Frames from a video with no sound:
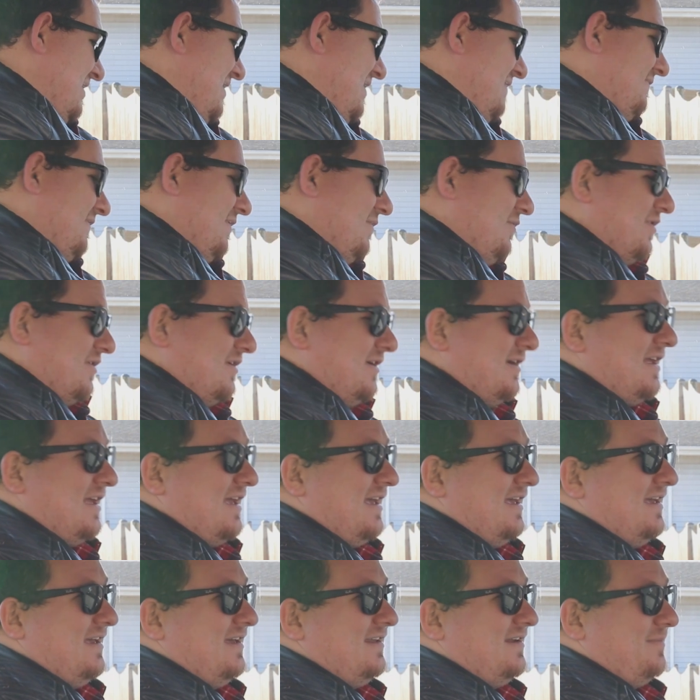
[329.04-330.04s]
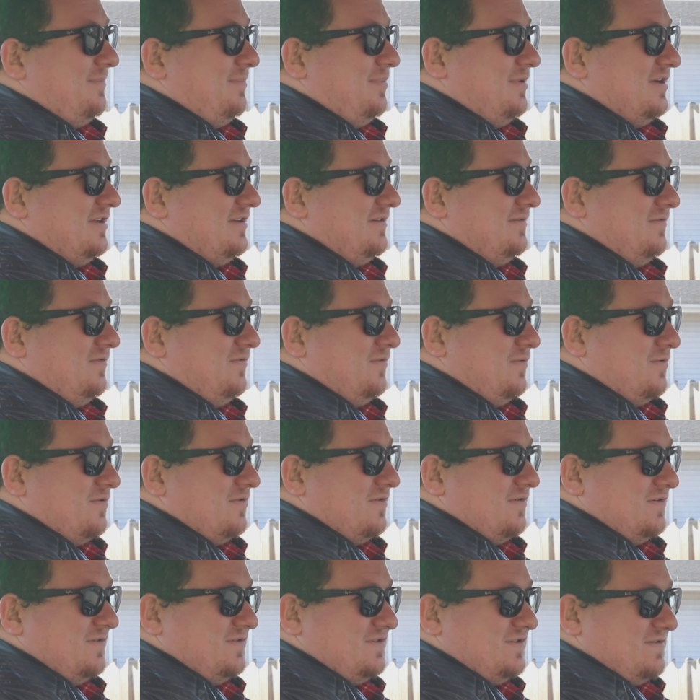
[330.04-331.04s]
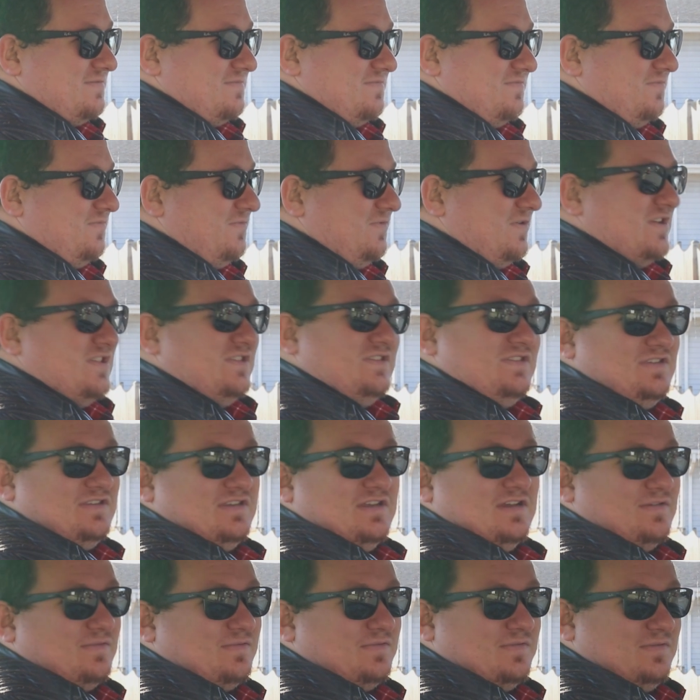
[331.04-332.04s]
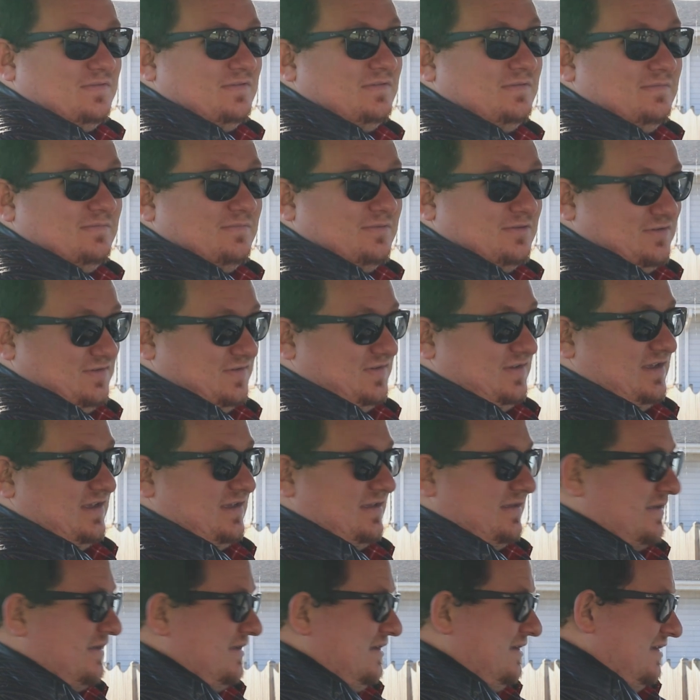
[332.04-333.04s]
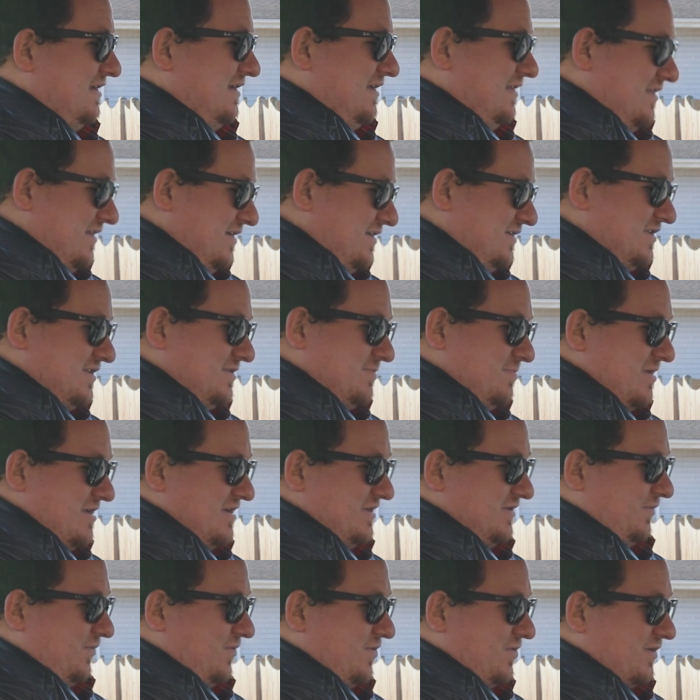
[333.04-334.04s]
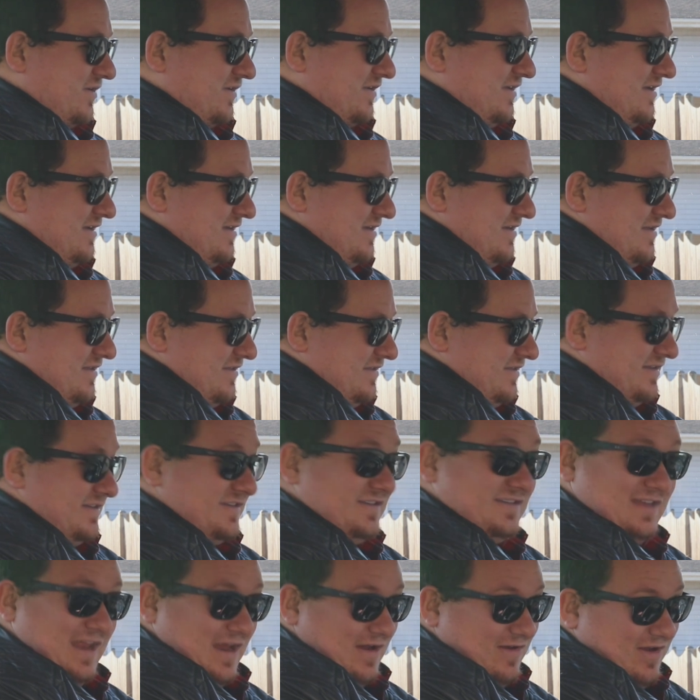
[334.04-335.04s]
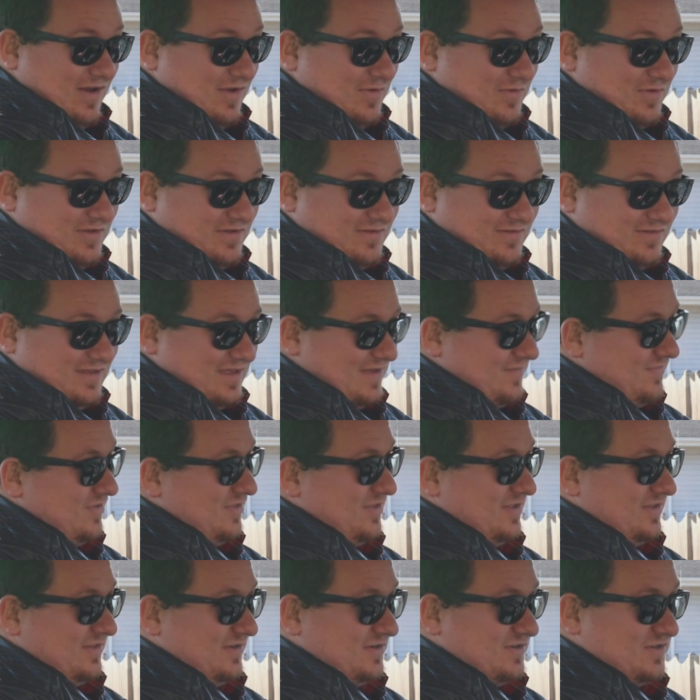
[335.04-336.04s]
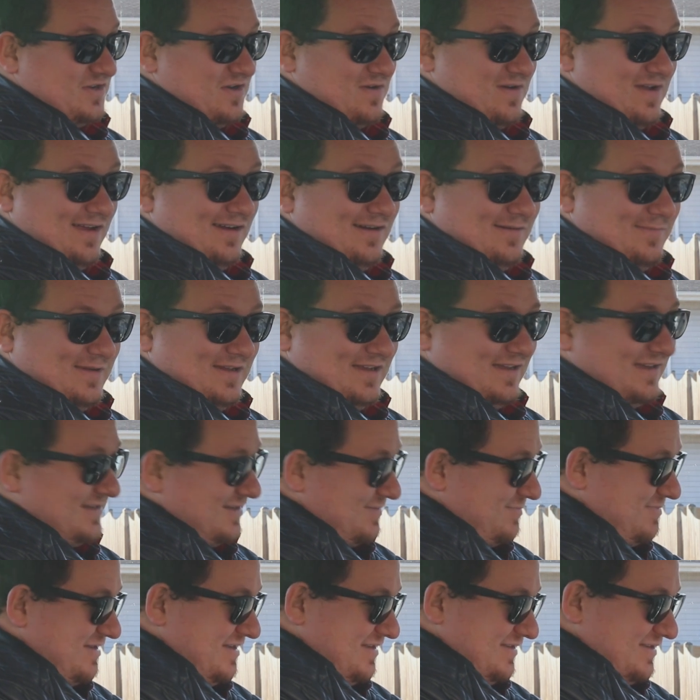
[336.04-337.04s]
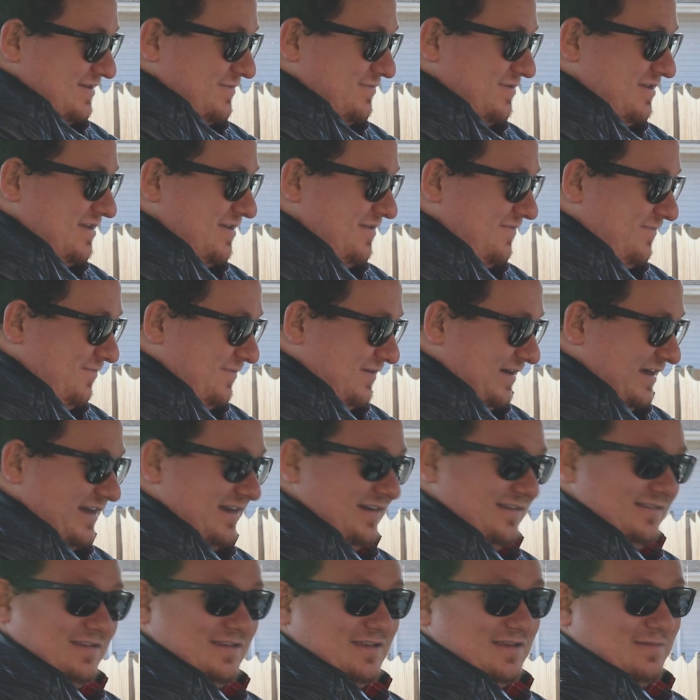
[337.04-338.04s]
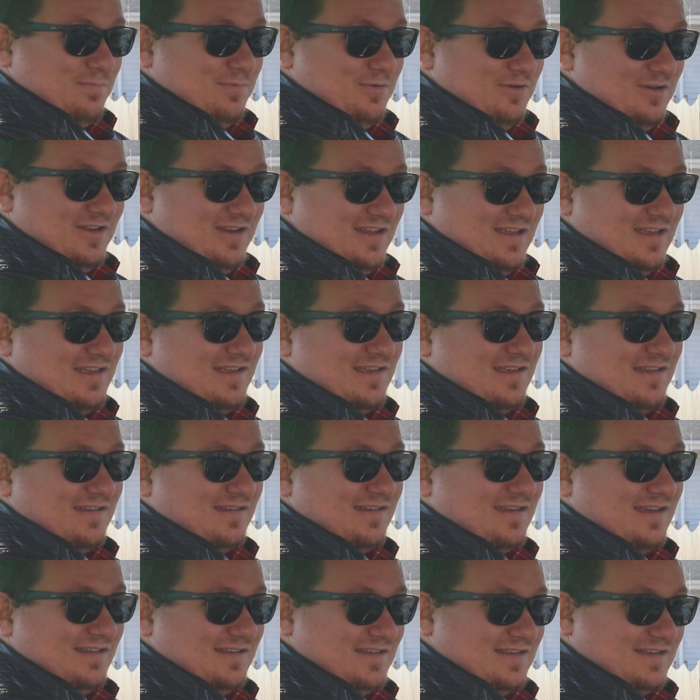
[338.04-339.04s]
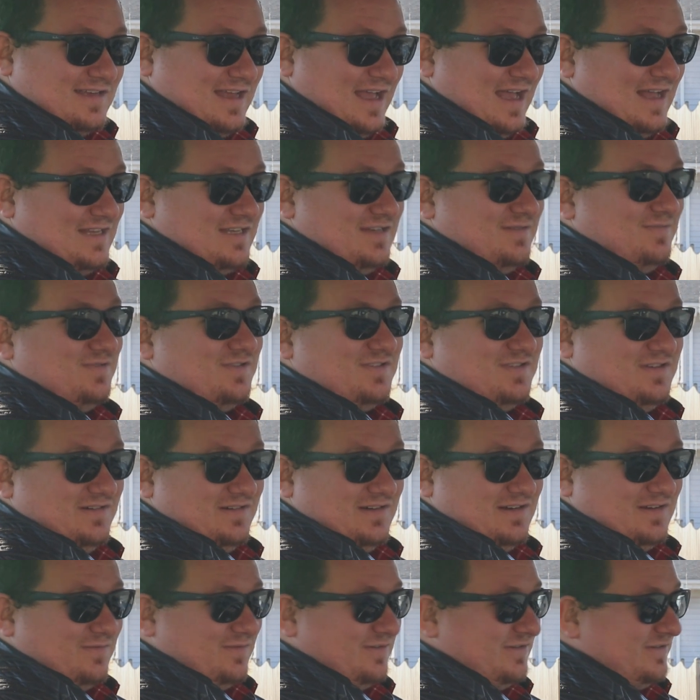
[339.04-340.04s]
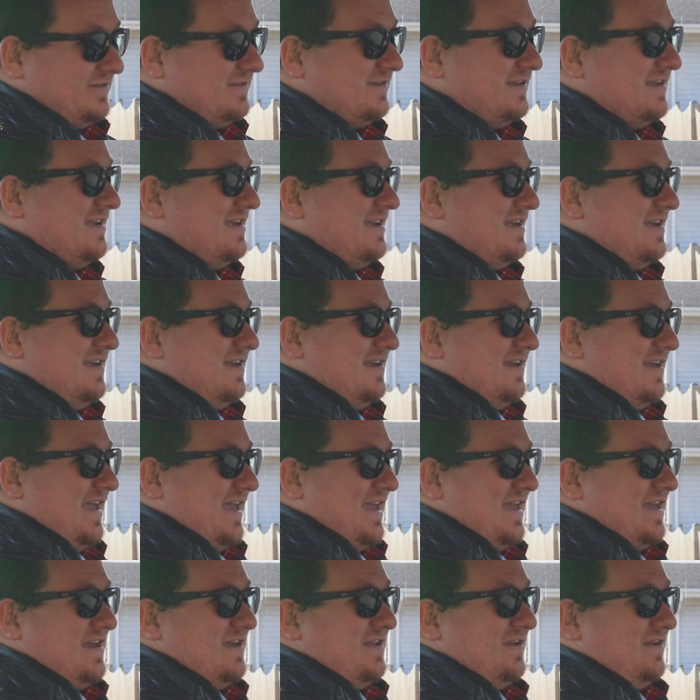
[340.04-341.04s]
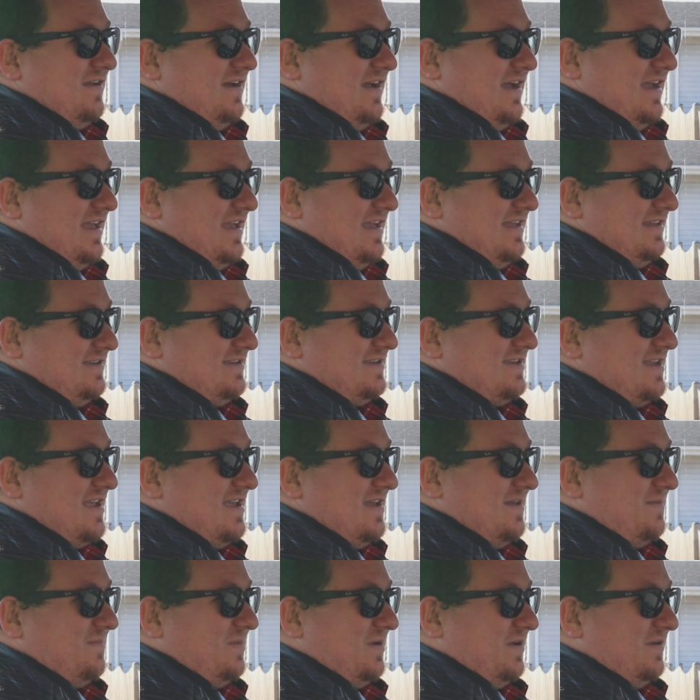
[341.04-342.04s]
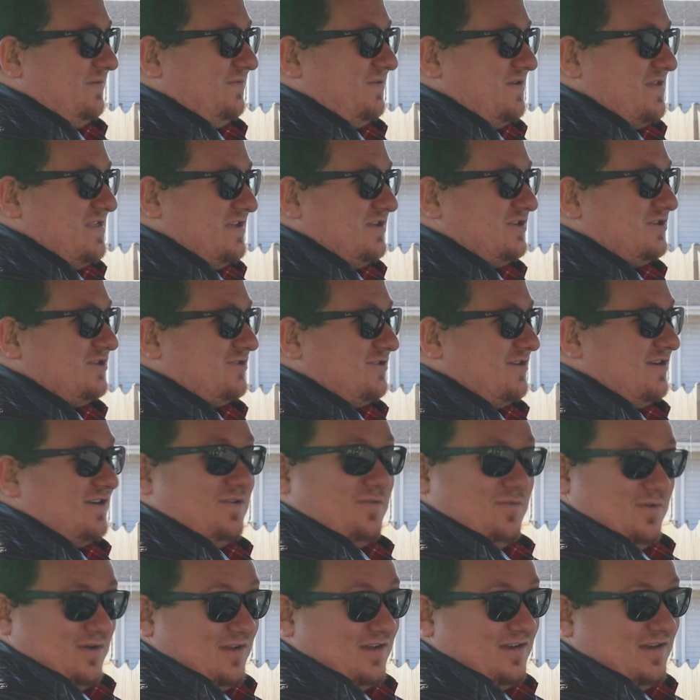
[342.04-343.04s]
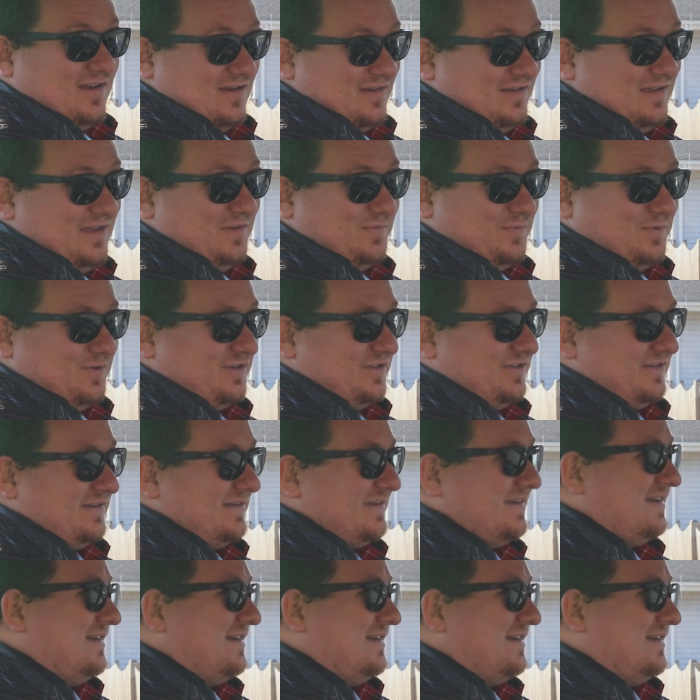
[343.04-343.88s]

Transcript: If I wanted to add a button for some fun stuff, per se, there's space for it. This steering wheel, given that there's no airbags, means that we can finally put in a detachable steering wheel. And I hate to say it, but for this truck, we're gonna need one,